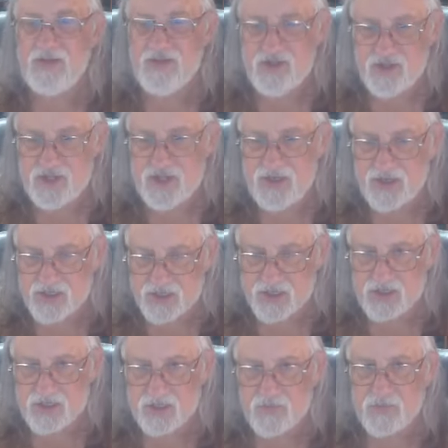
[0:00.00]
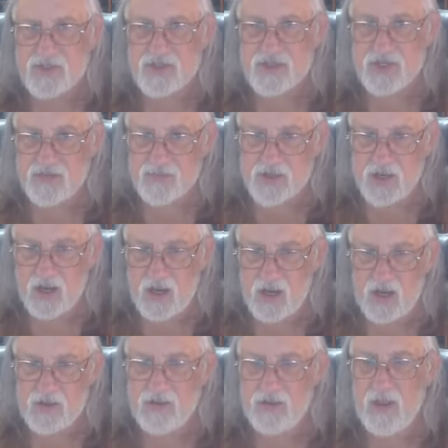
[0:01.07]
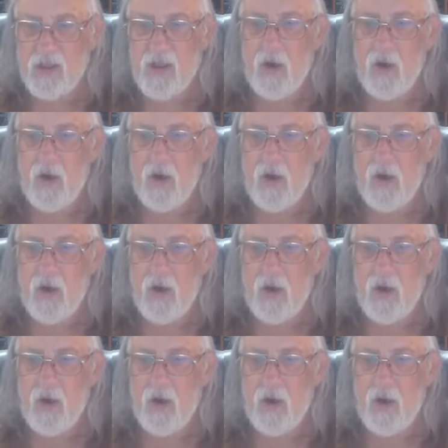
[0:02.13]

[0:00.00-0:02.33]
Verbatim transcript: Jesus and receive God